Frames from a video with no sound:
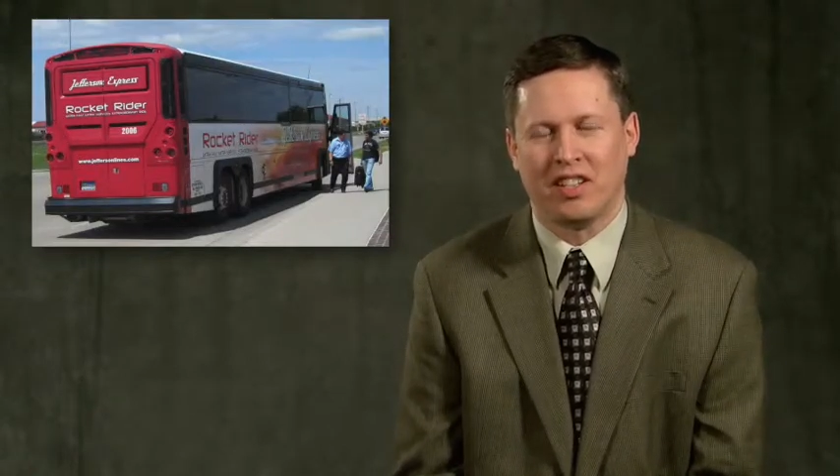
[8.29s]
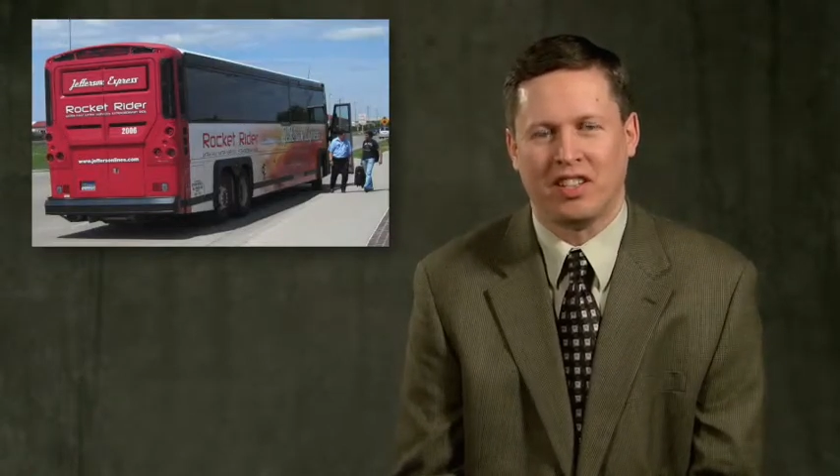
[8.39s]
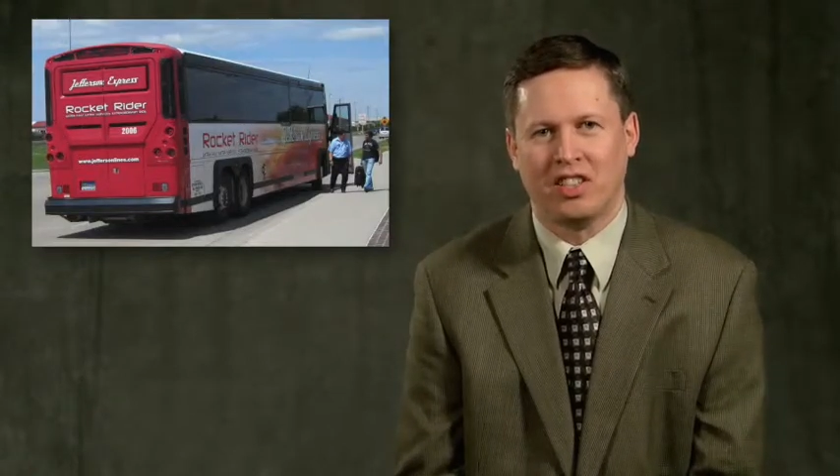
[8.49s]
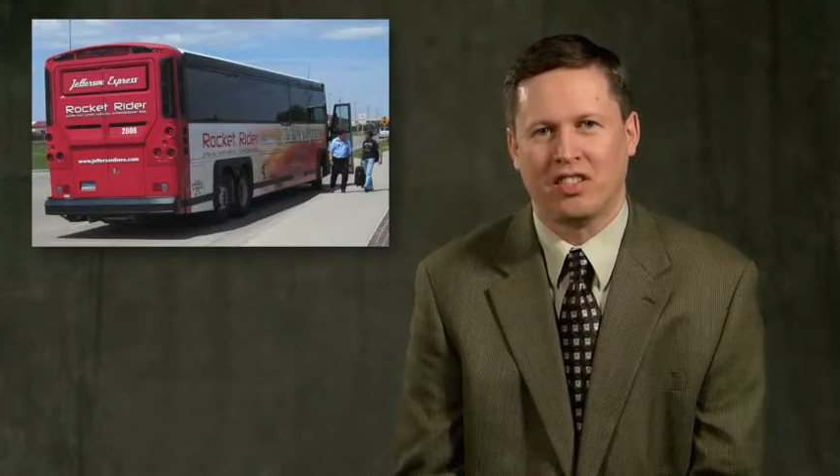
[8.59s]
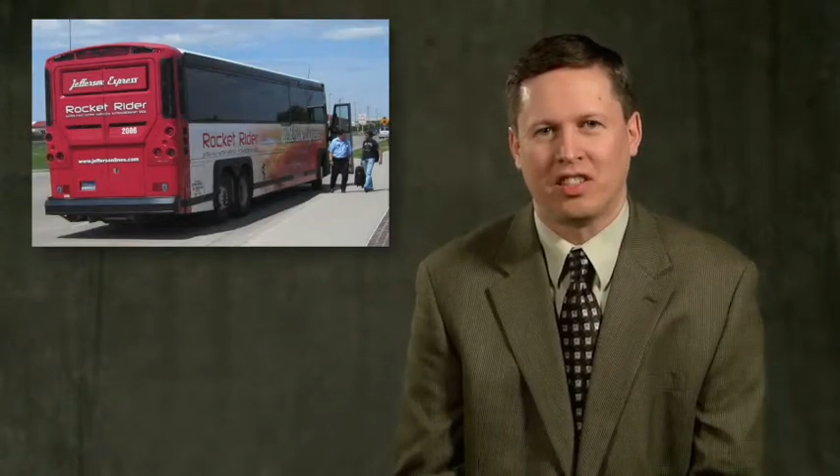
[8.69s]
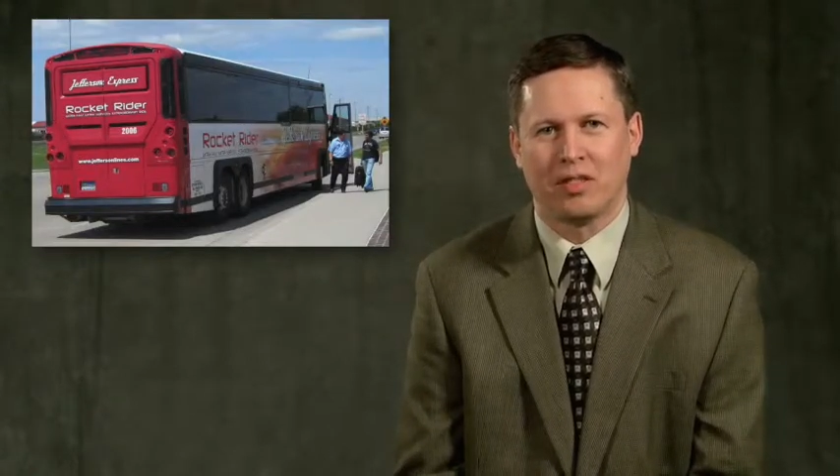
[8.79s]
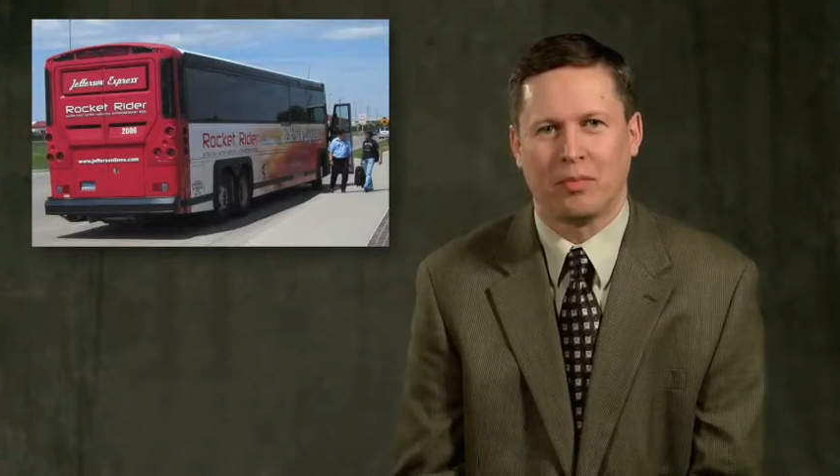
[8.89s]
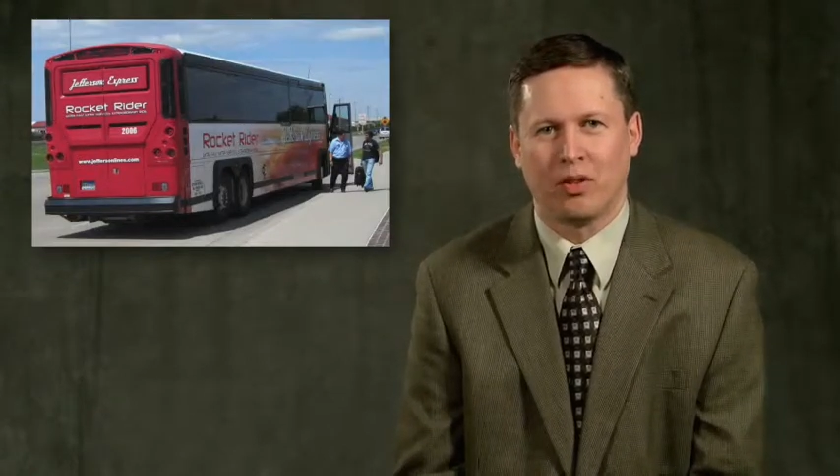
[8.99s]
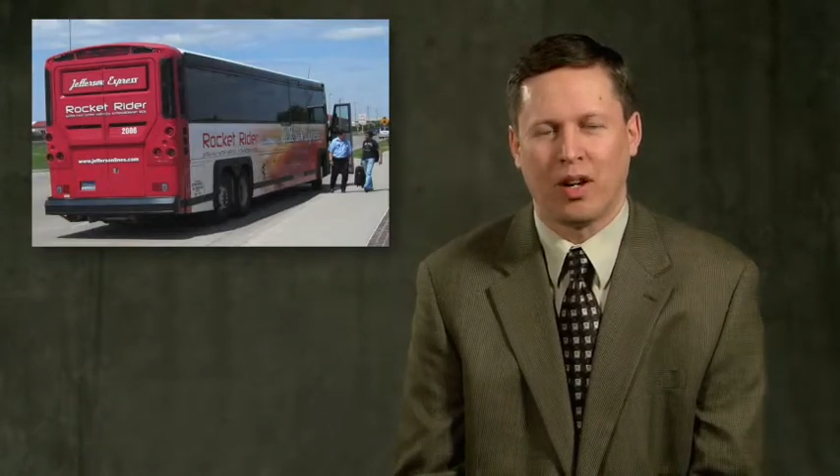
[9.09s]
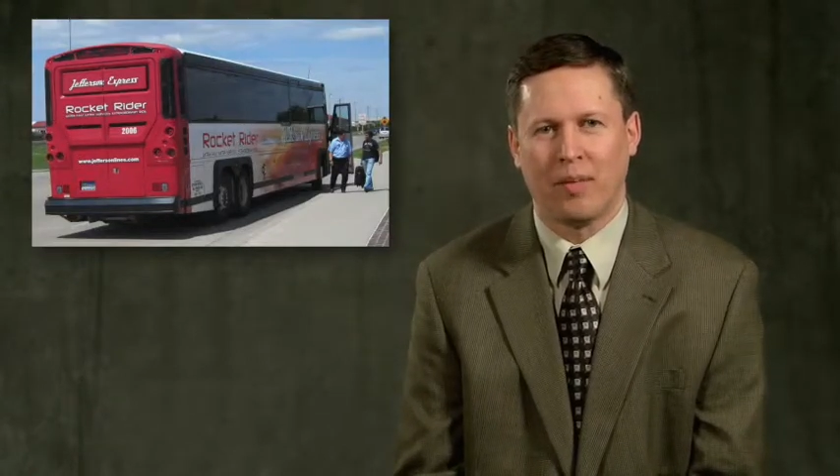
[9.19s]
and Logistics
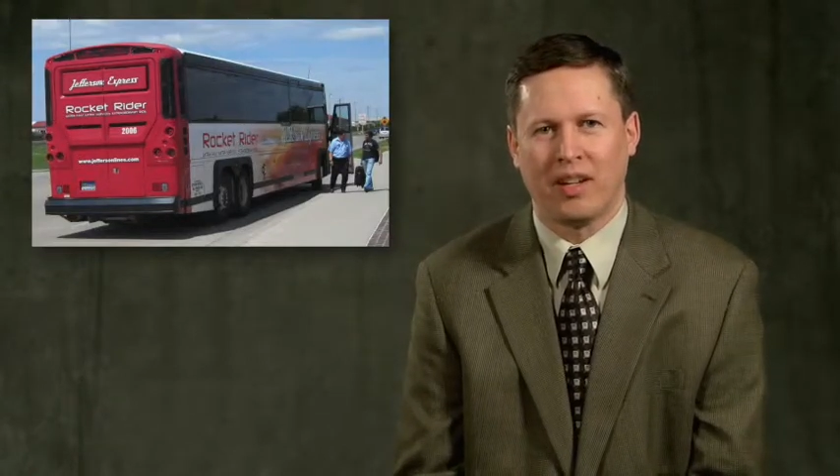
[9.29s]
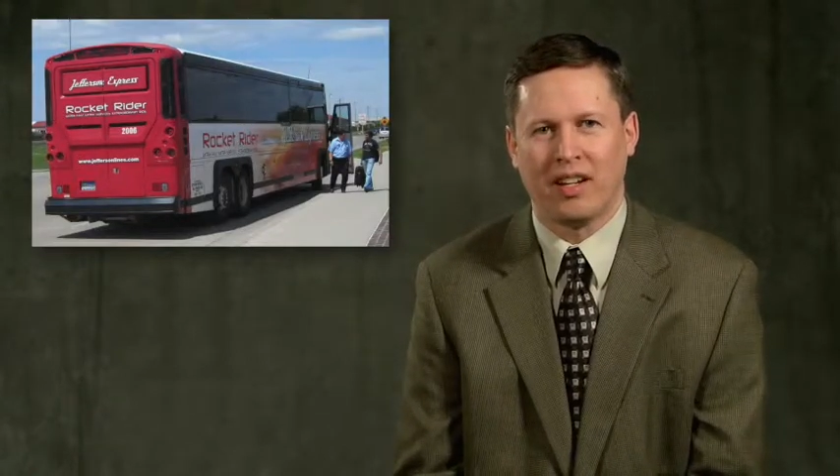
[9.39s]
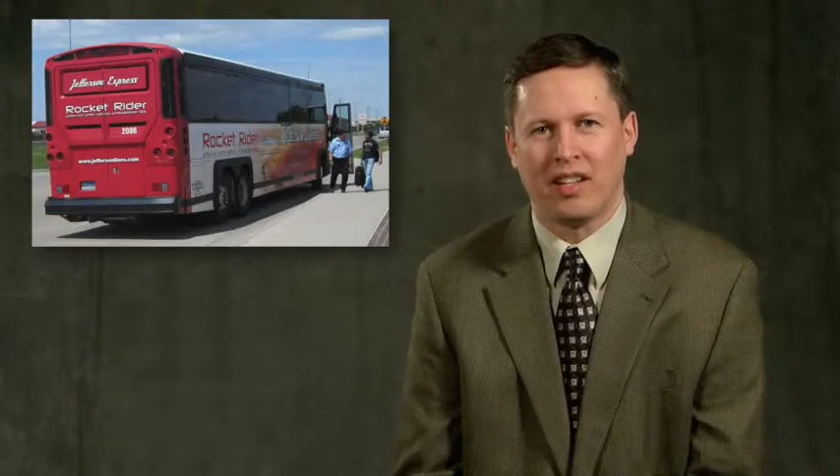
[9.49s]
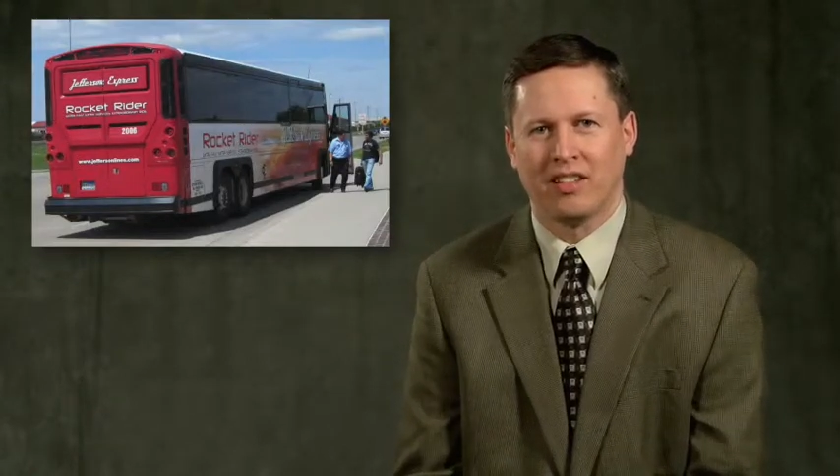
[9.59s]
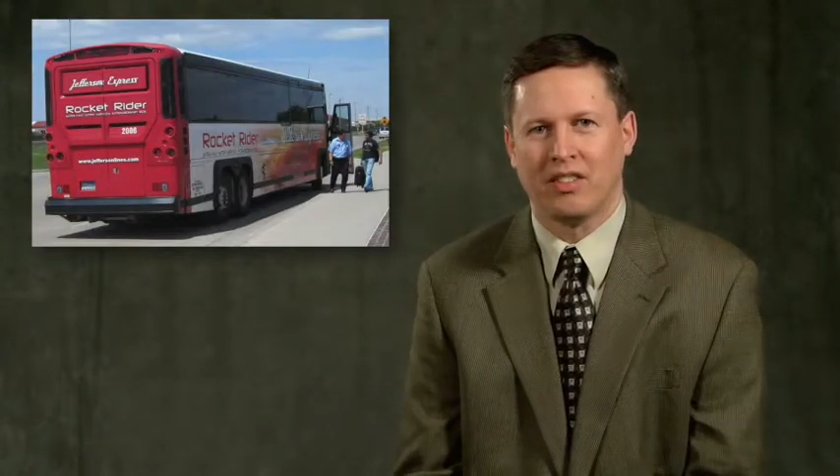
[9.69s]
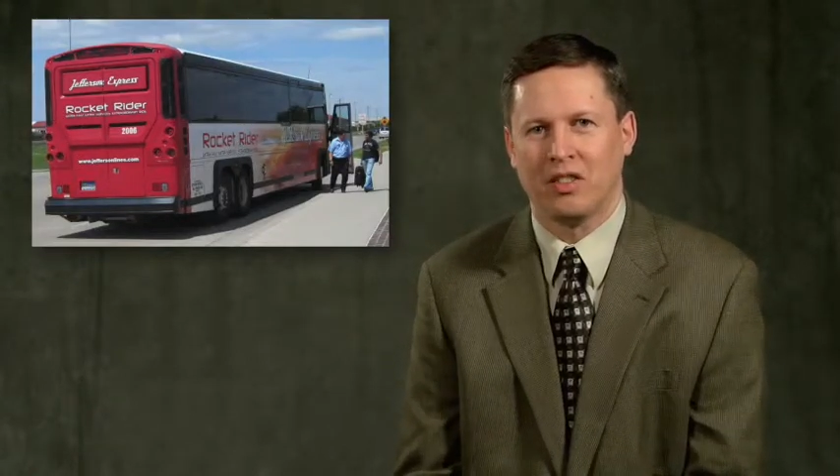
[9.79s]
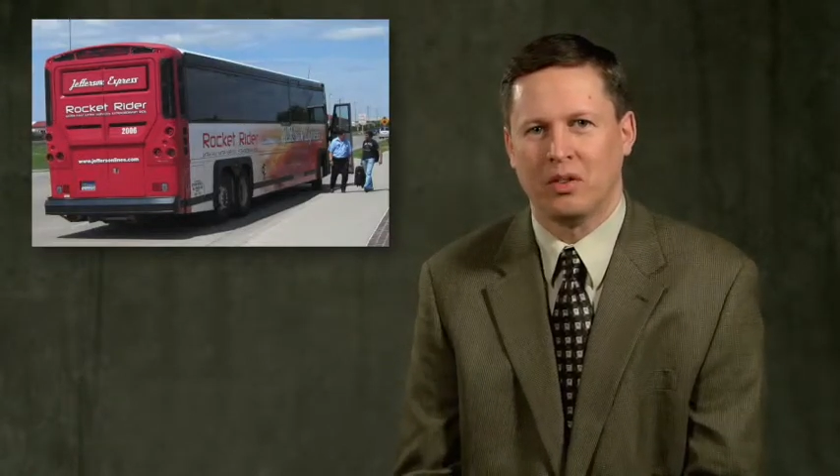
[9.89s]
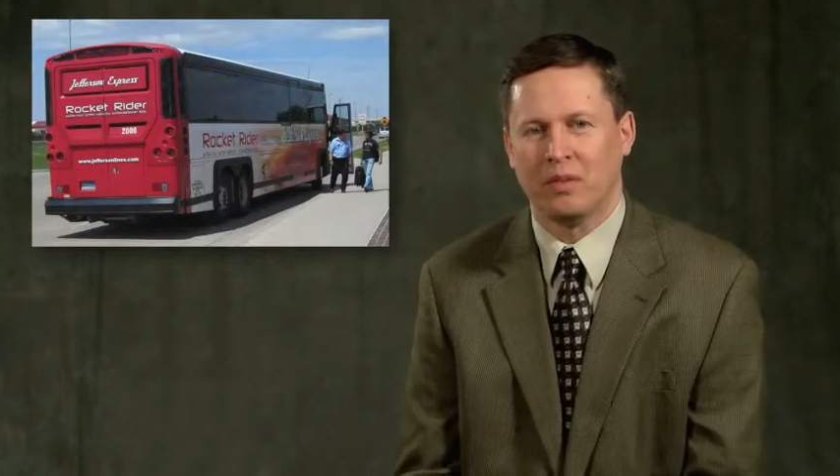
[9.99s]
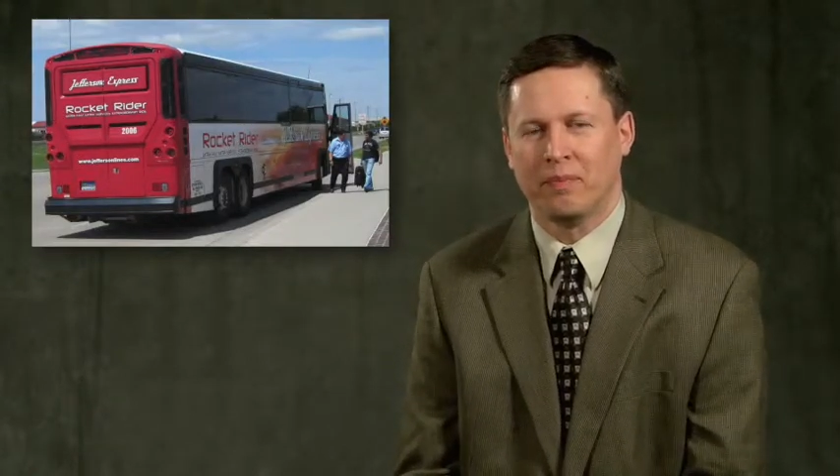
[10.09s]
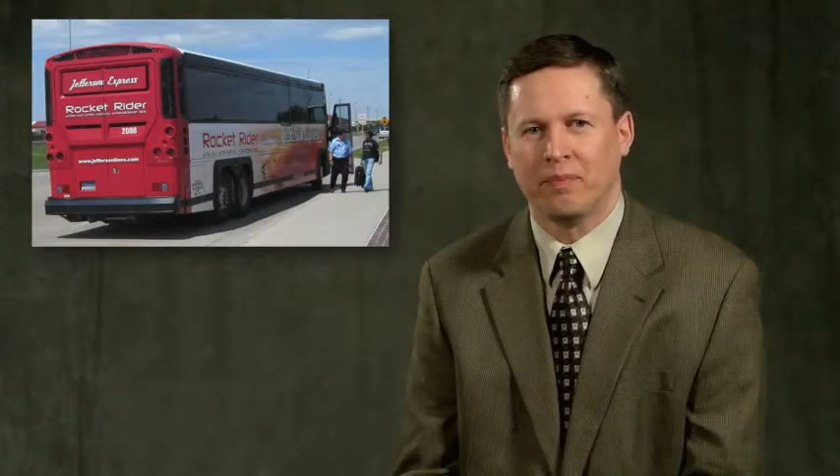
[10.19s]
program at NDSU.